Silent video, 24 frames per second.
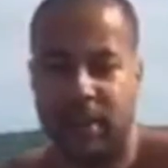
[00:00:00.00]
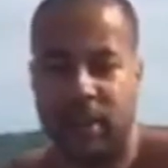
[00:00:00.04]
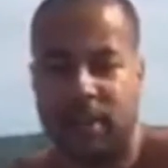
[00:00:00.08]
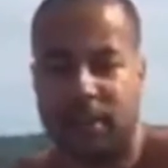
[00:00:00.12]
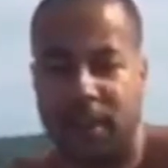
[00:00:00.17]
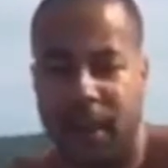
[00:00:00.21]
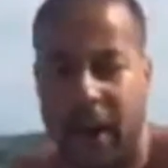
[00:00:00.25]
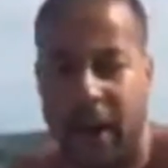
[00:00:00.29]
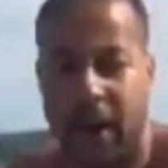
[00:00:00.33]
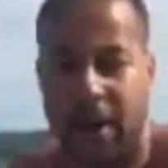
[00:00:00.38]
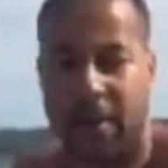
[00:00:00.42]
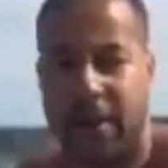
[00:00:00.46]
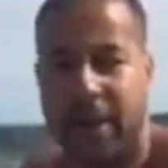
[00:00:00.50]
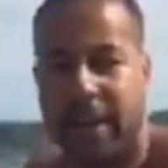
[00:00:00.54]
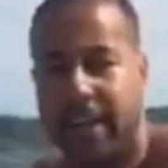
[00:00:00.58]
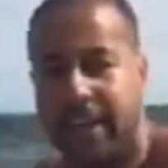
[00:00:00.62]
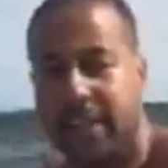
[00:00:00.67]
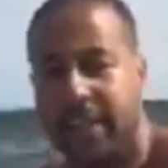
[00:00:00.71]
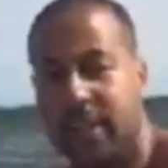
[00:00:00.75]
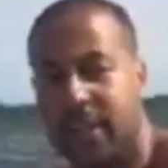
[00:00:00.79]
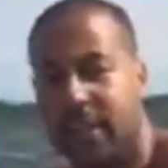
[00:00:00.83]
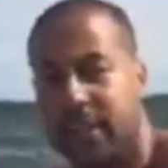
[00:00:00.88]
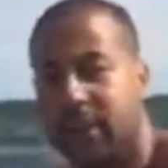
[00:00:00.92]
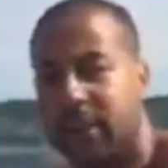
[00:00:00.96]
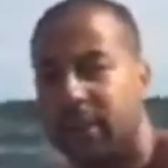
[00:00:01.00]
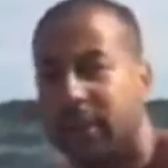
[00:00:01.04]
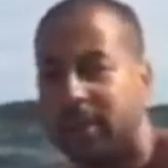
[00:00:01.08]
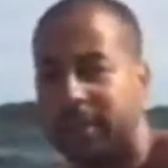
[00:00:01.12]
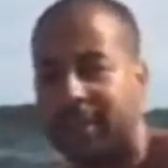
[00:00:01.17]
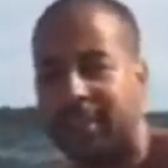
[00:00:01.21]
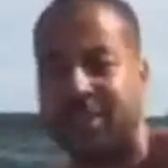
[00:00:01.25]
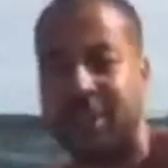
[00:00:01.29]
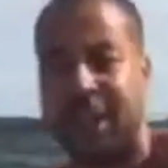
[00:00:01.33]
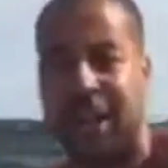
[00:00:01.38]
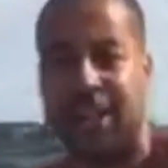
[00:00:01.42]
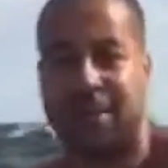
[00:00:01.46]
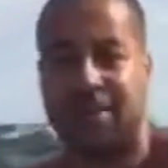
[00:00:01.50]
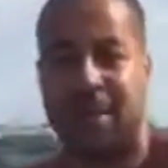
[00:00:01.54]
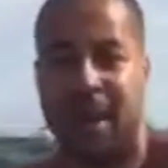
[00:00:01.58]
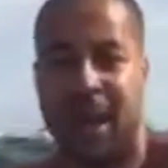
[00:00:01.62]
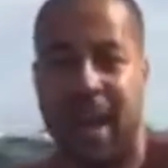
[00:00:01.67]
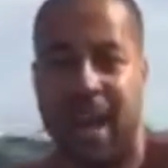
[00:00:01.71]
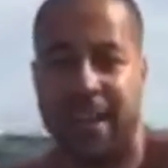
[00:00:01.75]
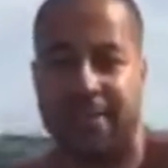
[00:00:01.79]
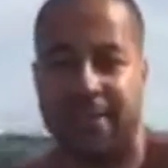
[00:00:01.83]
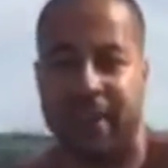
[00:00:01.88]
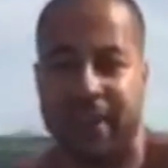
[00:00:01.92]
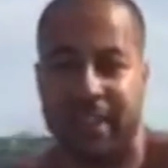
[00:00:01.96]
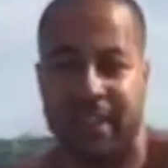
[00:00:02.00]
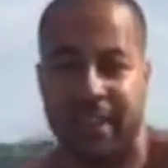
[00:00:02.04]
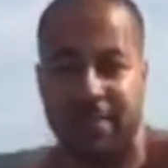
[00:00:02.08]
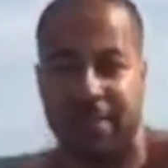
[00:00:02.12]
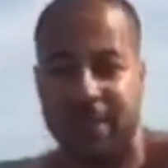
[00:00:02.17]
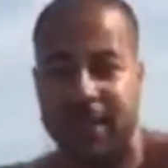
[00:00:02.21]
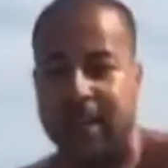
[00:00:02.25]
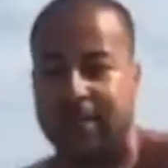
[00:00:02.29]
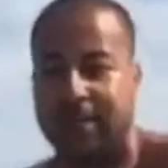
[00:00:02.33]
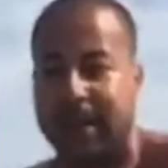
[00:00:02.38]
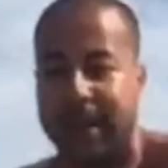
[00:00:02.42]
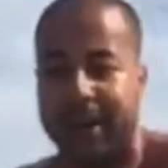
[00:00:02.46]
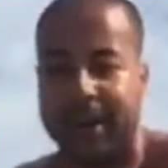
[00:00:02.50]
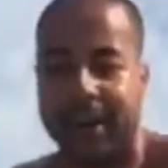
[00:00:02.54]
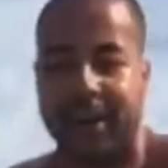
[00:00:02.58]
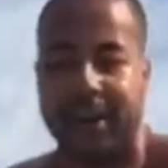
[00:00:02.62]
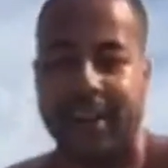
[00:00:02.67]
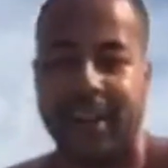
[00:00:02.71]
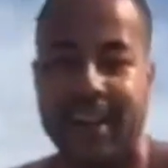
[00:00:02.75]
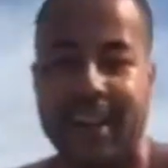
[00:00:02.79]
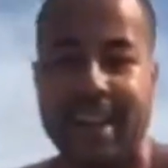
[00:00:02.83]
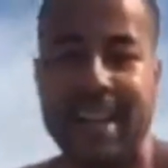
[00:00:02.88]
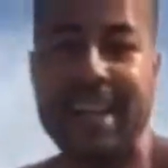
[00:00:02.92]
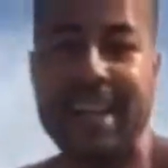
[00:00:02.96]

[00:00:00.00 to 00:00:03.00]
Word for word: inspired me to change my life and to be a better